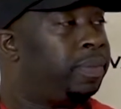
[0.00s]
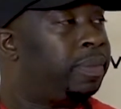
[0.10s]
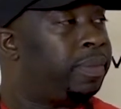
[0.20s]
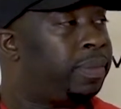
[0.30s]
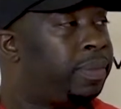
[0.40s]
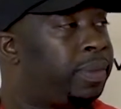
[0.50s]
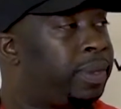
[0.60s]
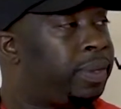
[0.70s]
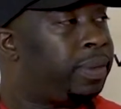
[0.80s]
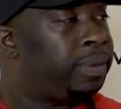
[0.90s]

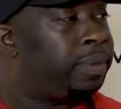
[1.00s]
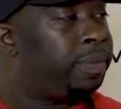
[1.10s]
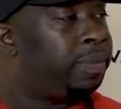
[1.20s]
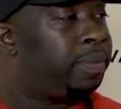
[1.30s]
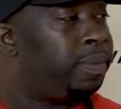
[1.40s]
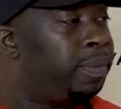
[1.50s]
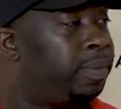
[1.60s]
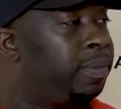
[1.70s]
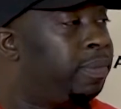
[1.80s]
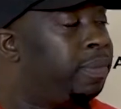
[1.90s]

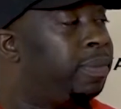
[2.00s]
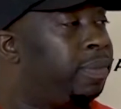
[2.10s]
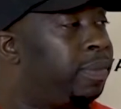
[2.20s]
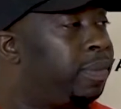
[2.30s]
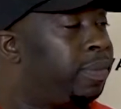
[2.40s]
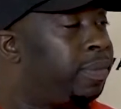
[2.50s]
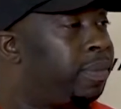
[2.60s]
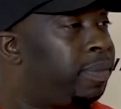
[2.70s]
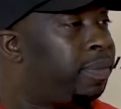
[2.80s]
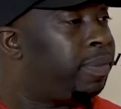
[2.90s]

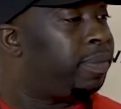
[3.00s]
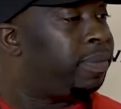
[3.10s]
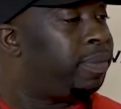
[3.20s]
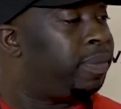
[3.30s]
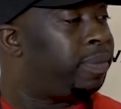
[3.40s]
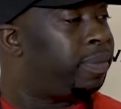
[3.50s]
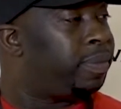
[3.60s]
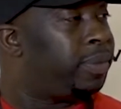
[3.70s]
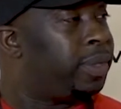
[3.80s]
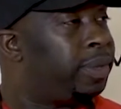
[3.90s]

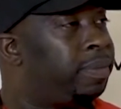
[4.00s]
(silent)